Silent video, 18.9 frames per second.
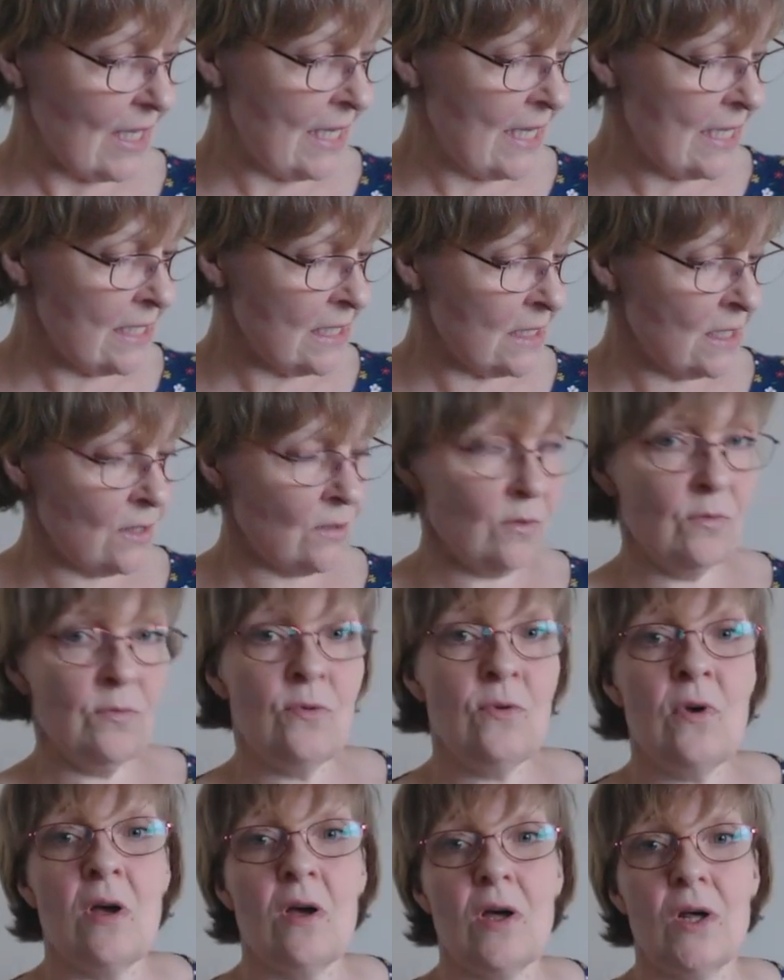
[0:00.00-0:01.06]
is
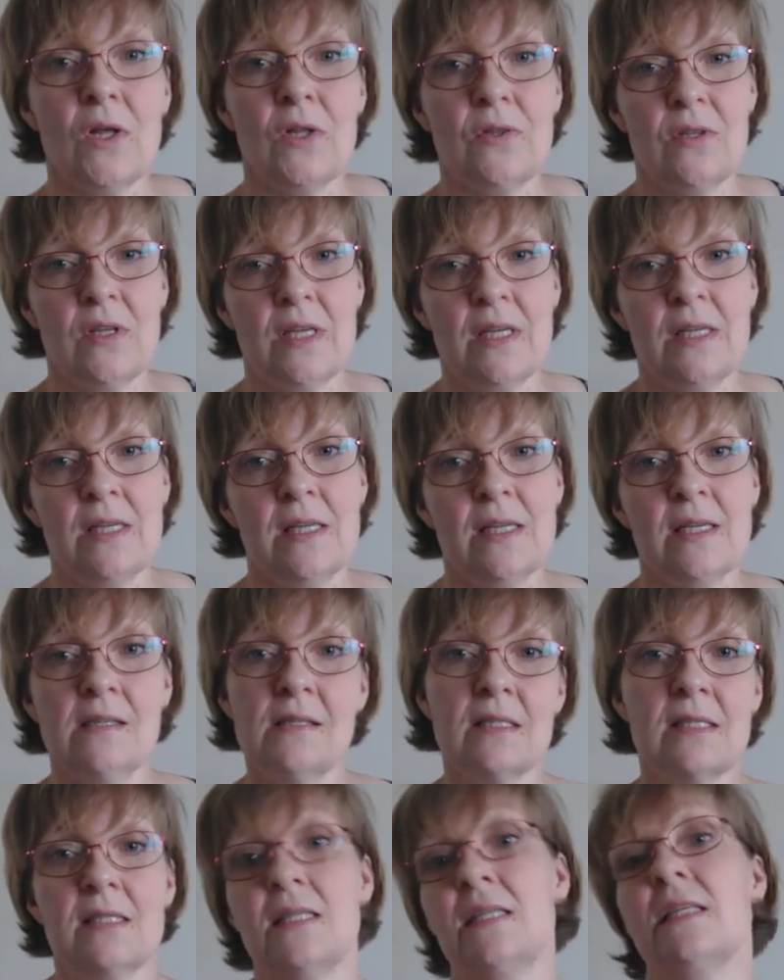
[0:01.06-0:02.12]
for Arthur.
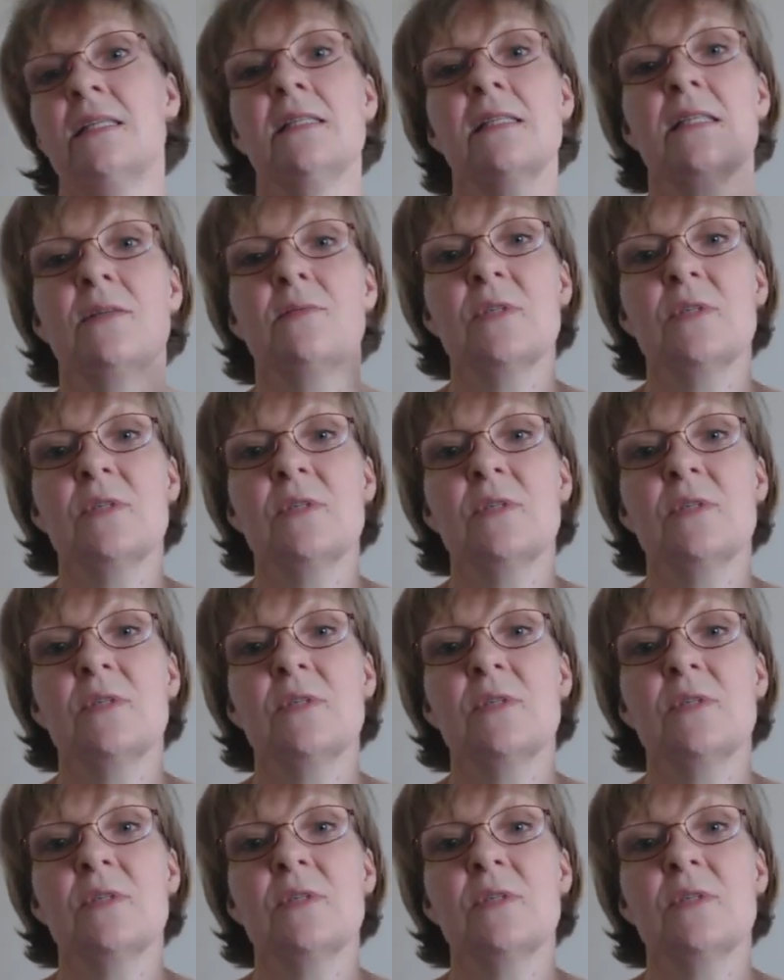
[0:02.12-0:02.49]
Since